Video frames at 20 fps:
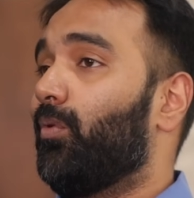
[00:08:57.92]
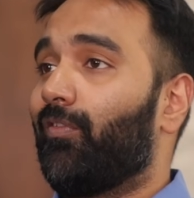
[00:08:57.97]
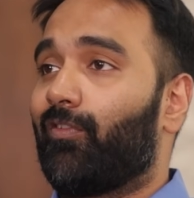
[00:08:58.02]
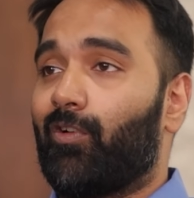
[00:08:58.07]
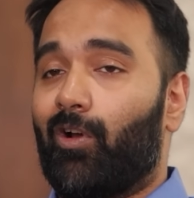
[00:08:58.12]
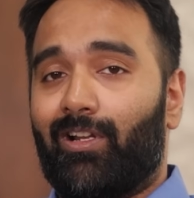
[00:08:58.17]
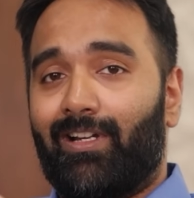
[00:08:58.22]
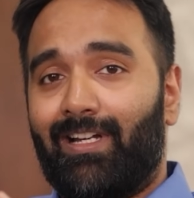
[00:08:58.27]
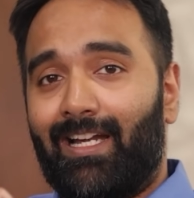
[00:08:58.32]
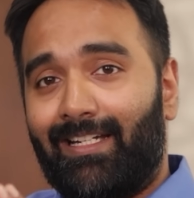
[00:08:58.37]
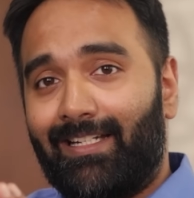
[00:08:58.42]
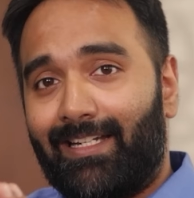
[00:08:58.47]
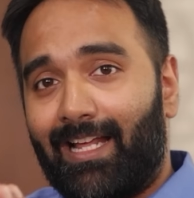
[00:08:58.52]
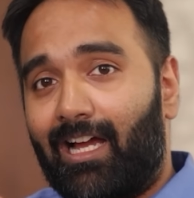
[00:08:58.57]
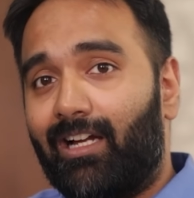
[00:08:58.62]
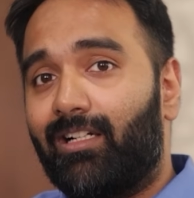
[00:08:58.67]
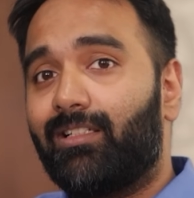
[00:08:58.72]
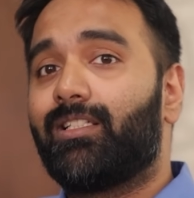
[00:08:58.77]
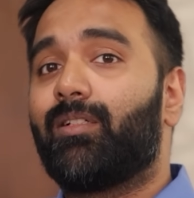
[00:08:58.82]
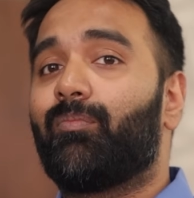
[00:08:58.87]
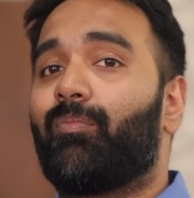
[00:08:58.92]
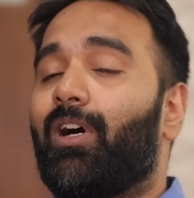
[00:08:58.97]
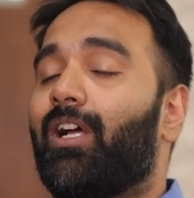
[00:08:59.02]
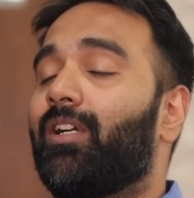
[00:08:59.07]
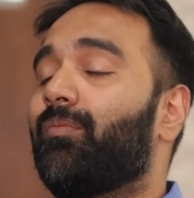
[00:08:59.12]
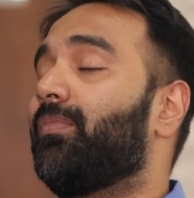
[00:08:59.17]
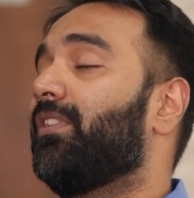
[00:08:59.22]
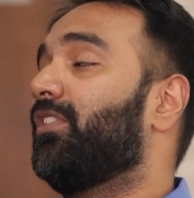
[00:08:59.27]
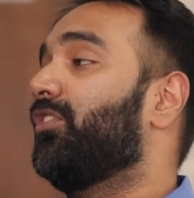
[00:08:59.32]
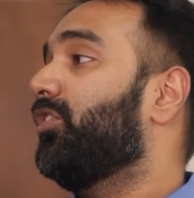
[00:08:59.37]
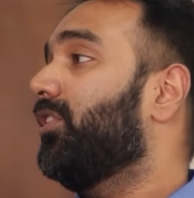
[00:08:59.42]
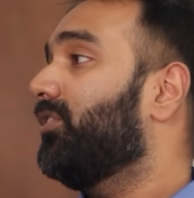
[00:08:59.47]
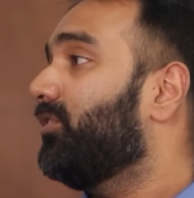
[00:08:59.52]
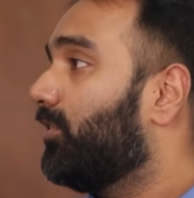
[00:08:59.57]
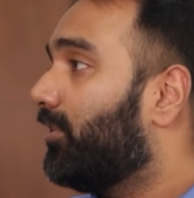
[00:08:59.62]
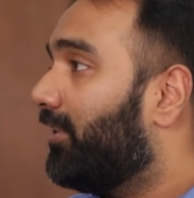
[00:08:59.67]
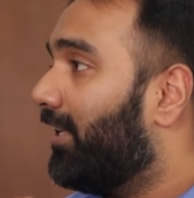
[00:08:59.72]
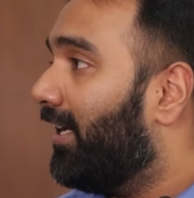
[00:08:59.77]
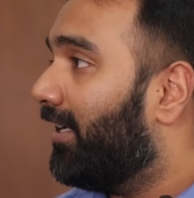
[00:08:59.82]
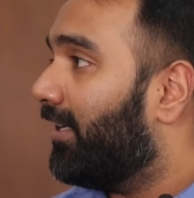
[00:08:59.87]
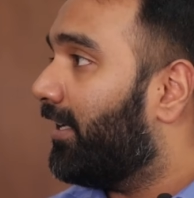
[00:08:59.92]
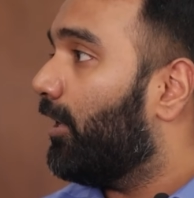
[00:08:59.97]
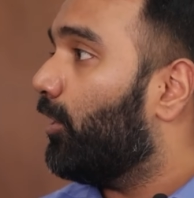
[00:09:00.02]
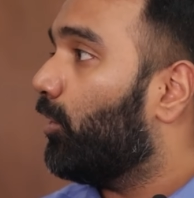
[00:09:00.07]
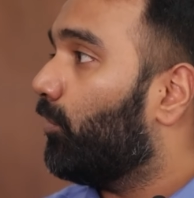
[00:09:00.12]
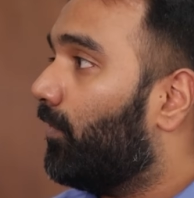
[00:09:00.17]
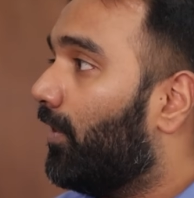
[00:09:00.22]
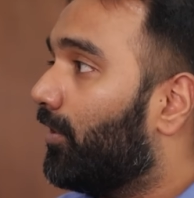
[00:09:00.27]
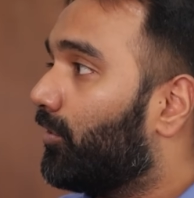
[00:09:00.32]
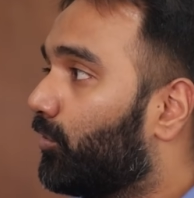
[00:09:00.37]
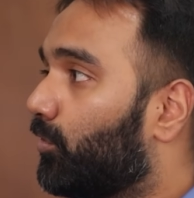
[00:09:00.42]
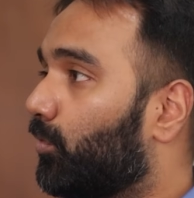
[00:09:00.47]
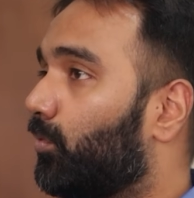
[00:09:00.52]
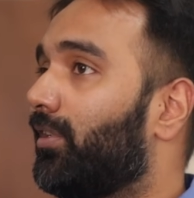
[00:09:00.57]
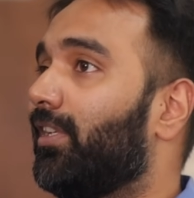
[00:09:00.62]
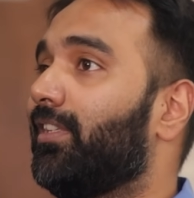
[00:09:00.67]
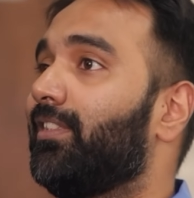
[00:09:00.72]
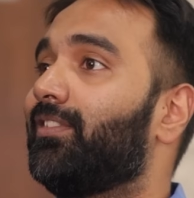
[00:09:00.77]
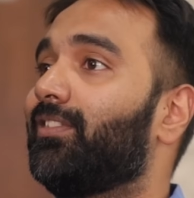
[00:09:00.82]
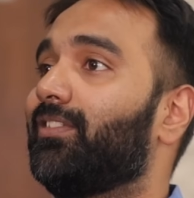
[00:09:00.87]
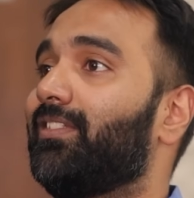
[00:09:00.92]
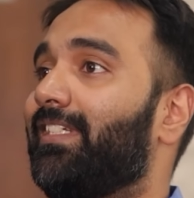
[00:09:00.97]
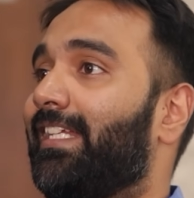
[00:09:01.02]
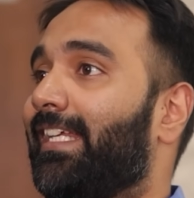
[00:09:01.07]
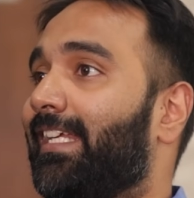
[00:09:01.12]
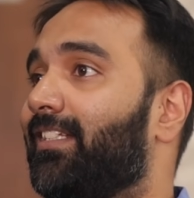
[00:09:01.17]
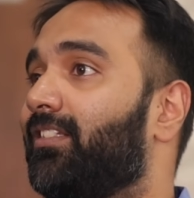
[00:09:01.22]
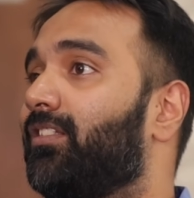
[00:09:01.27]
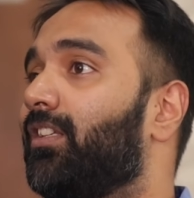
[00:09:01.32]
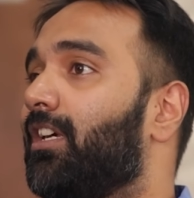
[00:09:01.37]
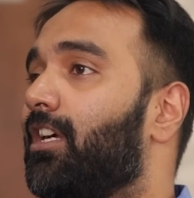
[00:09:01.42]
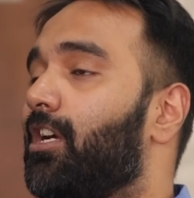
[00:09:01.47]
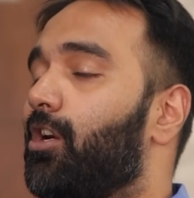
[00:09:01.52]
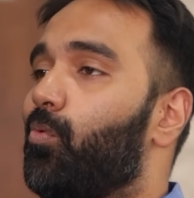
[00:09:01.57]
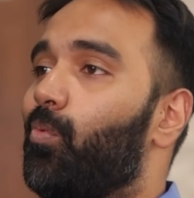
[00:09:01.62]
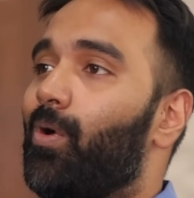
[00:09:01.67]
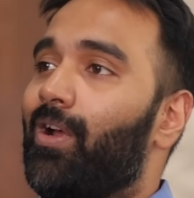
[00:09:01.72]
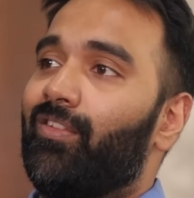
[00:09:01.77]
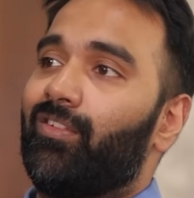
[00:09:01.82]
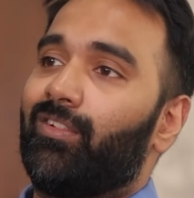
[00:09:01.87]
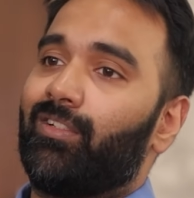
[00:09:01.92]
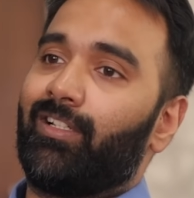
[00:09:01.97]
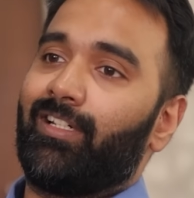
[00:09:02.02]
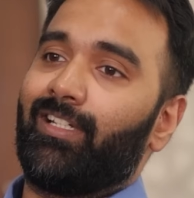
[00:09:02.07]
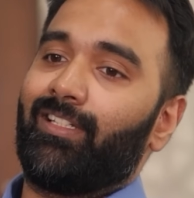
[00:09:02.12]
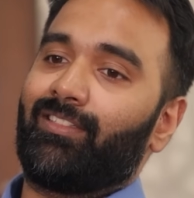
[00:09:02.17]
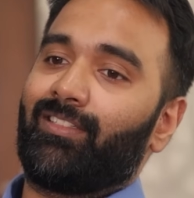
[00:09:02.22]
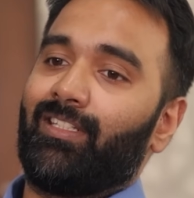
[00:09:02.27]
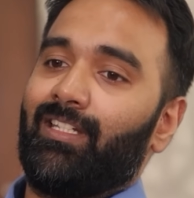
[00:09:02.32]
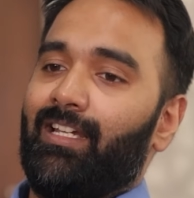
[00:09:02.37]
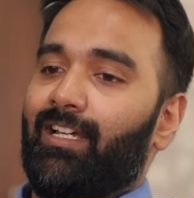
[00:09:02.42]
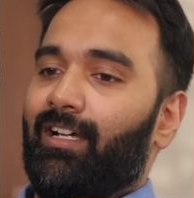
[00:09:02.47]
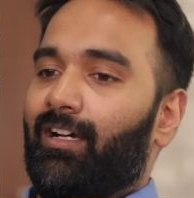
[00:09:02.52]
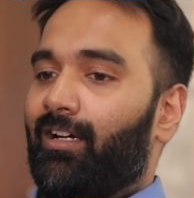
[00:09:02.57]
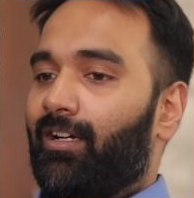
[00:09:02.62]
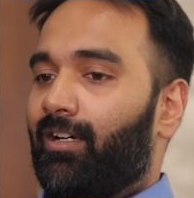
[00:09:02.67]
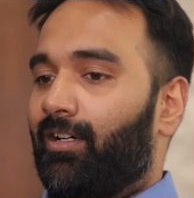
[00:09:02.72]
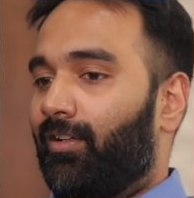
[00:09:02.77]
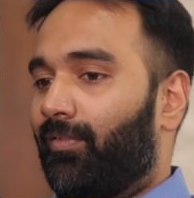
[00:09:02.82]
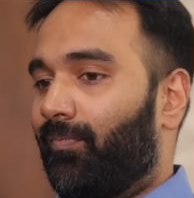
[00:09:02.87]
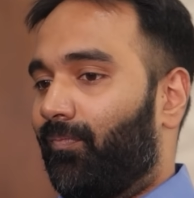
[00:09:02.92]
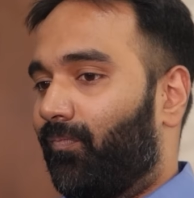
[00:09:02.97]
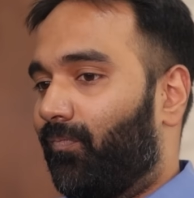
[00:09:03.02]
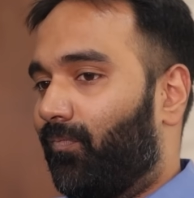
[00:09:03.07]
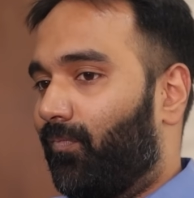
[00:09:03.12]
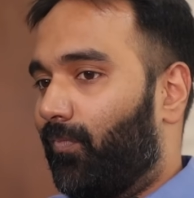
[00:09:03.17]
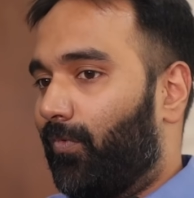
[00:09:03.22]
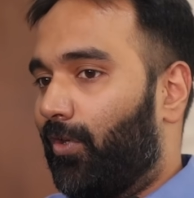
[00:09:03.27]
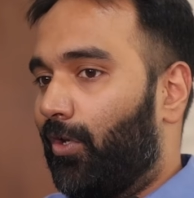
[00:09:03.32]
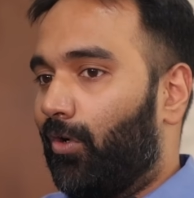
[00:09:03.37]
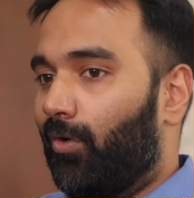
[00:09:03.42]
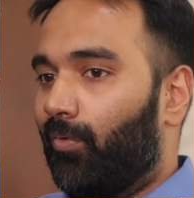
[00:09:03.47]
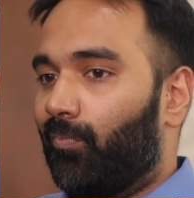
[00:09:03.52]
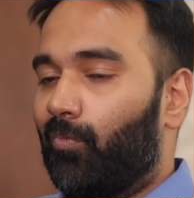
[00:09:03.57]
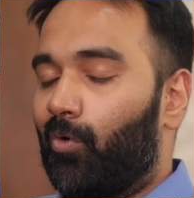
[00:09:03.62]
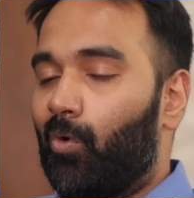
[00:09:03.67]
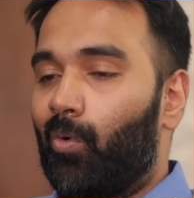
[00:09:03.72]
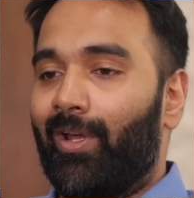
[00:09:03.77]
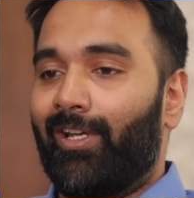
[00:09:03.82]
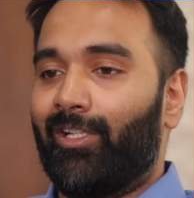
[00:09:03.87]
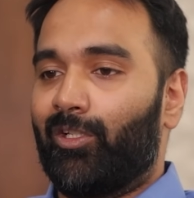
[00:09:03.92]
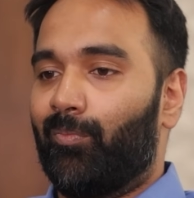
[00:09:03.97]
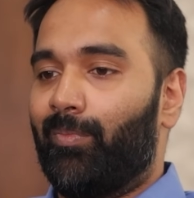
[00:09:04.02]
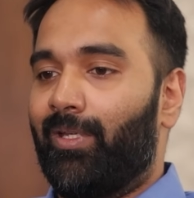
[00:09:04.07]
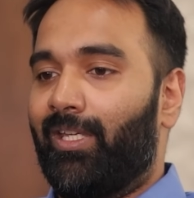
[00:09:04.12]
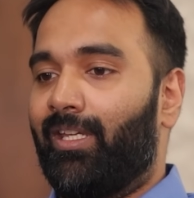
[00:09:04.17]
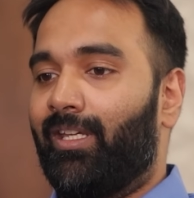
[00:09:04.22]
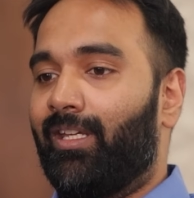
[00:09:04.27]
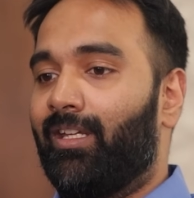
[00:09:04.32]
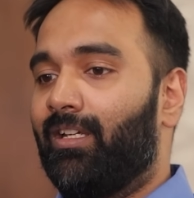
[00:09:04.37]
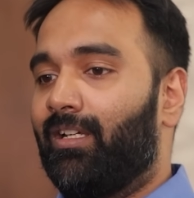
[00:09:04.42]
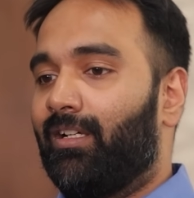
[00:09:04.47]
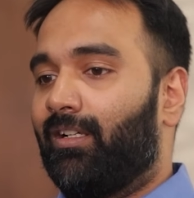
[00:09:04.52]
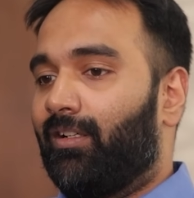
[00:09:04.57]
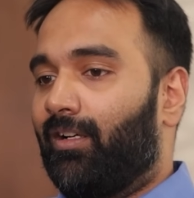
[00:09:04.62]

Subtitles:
we've got an entire department just to take care of our students' needs, whether it's going to be